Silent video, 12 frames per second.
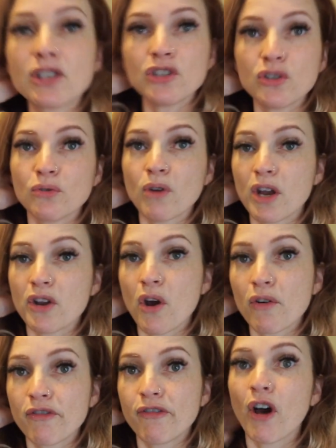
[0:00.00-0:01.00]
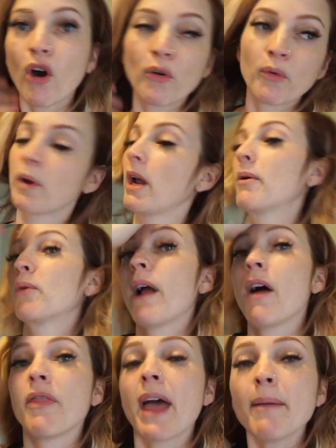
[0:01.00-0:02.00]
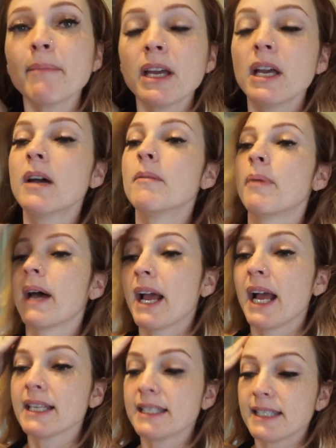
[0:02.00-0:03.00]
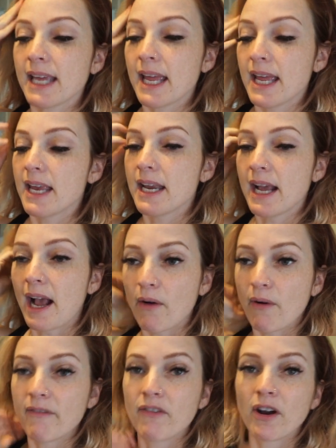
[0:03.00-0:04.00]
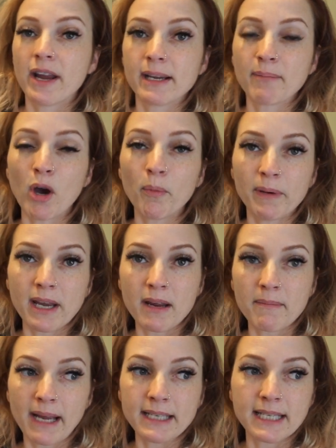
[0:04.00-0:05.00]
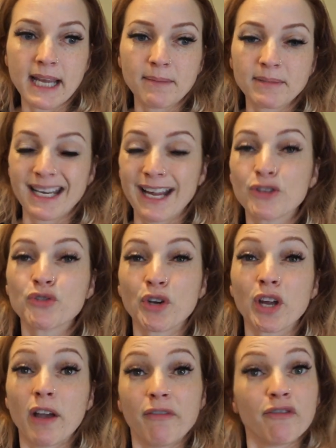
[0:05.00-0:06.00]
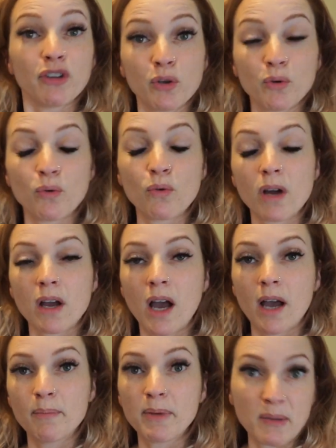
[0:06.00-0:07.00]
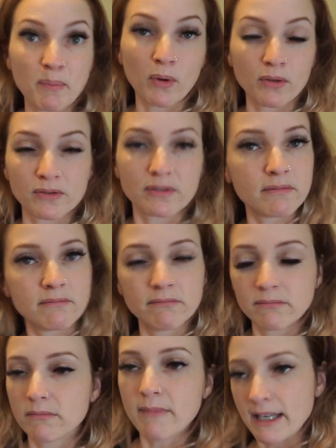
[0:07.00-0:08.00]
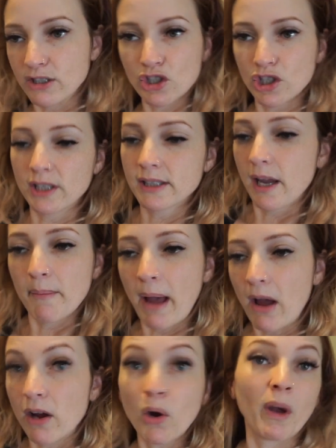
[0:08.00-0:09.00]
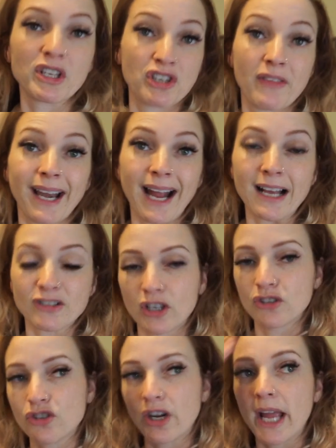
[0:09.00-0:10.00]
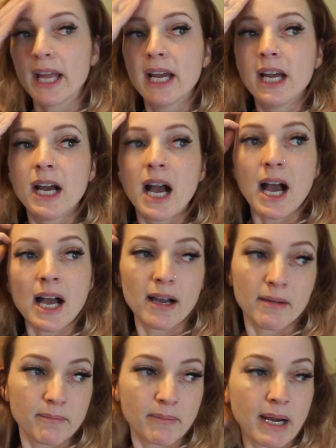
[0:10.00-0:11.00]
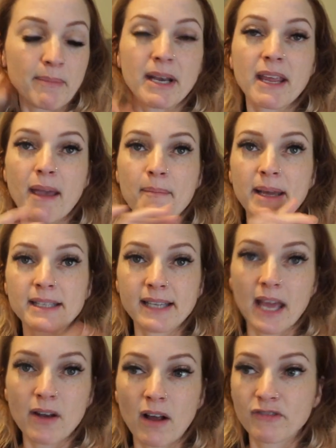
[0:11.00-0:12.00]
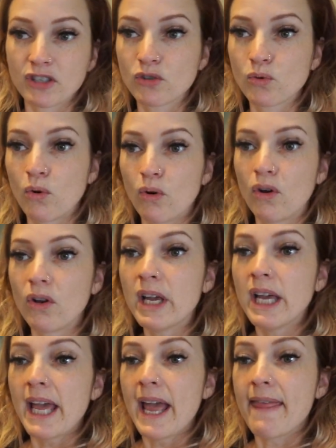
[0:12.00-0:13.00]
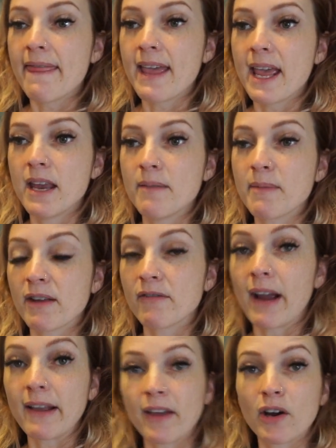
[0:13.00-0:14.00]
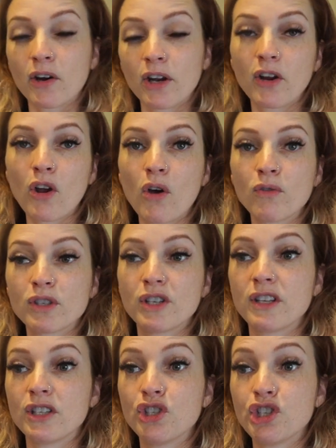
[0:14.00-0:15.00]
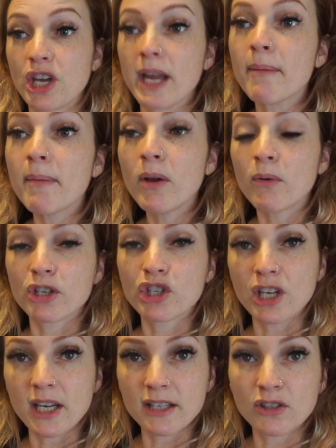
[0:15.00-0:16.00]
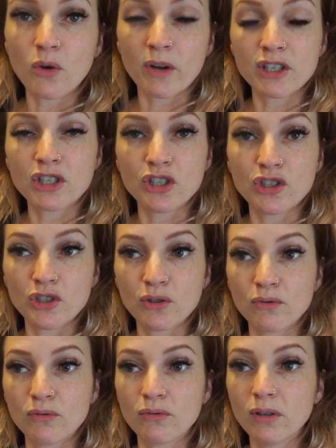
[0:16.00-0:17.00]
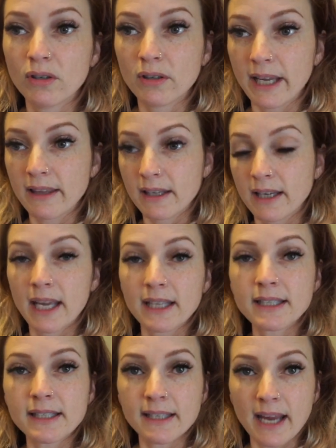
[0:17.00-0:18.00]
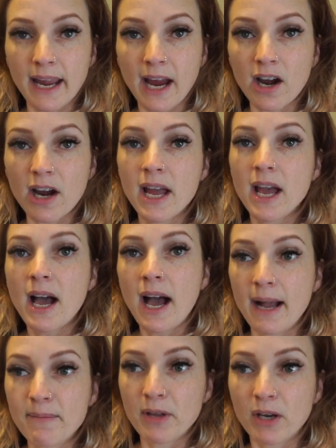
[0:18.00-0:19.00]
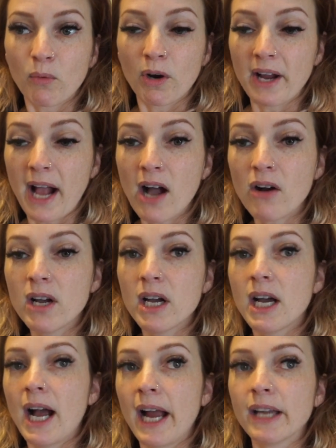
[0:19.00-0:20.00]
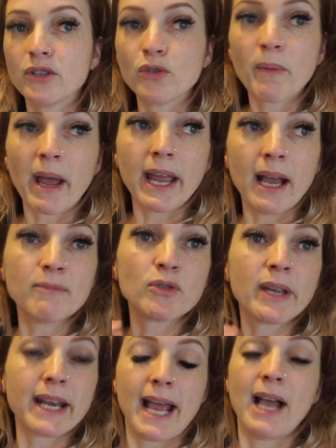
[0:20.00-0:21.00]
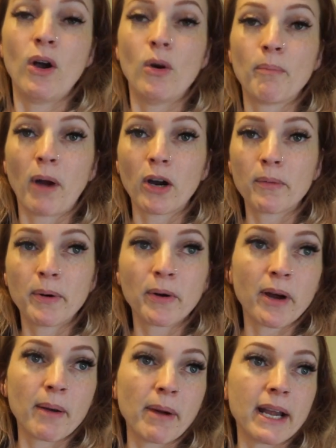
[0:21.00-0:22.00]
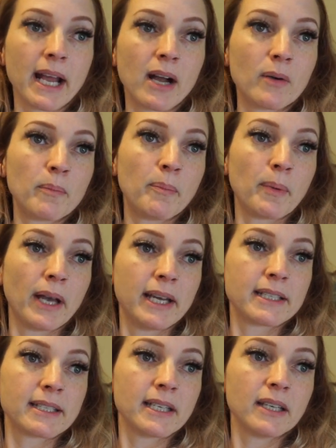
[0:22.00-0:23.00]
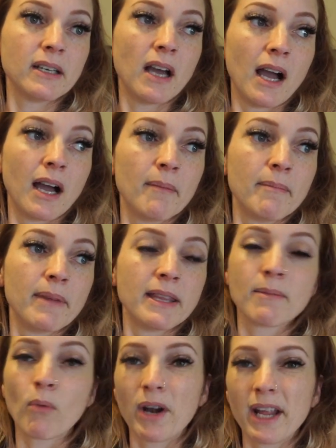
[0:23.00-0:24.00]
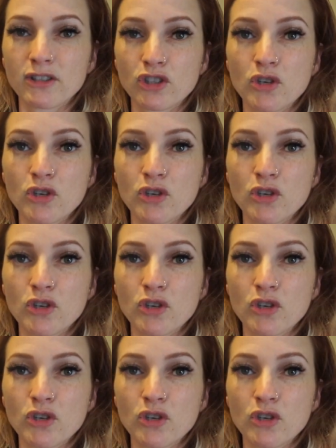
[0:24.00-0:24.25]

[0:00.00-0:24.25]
to do a no phone when I'm around them, but I did, however, end up opening my DMs and answering a few people's messages about a question that I asked yesterday. But I'm gonna get my son off to school, and then me and Violet are gonna go to the gym where she is going to do like the kids' daycare. I'm gonna work out. I'm doing an at-home bar program right now, but in the morning it's